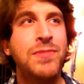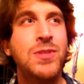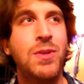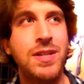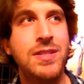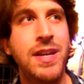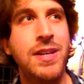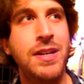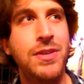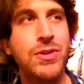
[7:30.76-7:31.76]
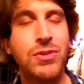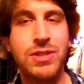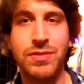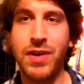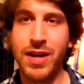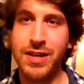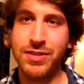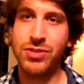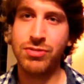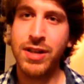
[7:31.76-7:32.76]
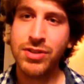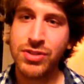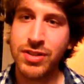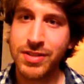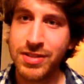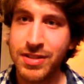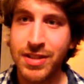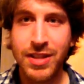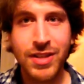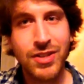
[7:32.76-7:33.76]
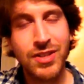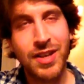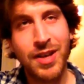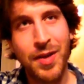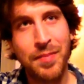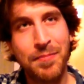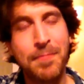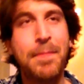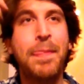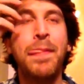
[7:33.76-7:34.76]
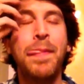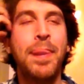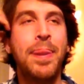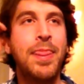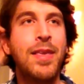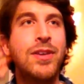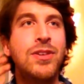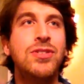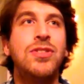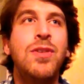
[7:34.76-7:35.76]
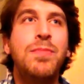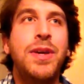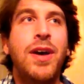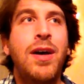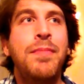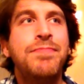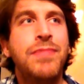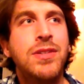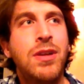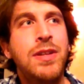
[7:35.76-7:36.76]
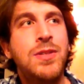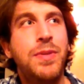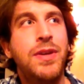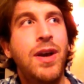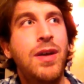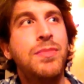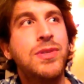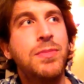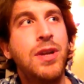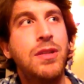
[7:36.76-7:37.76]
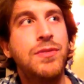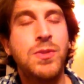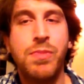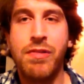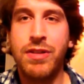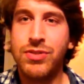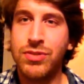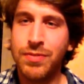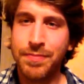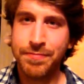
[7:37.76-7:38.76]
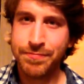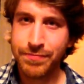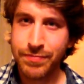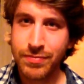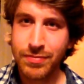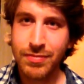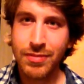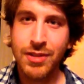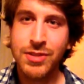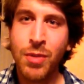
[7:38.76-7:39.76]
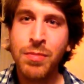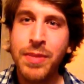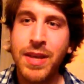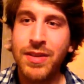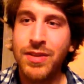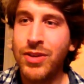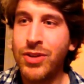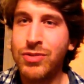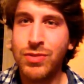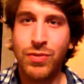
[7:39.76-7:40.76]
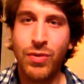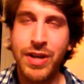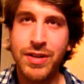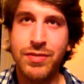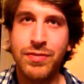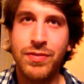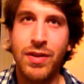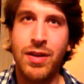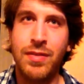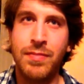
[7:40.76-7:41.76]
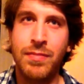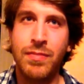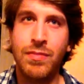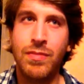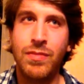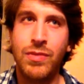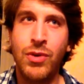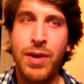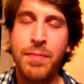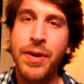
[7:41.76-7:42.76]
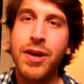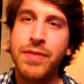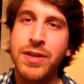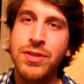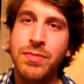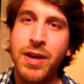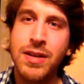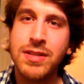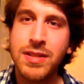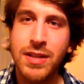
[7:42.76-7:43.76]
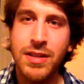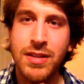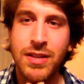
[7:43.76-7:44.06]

so I say, in all your divine strangeness. So there's no need to become some kind of spiritual zombie, devoid of your imperfect humanity.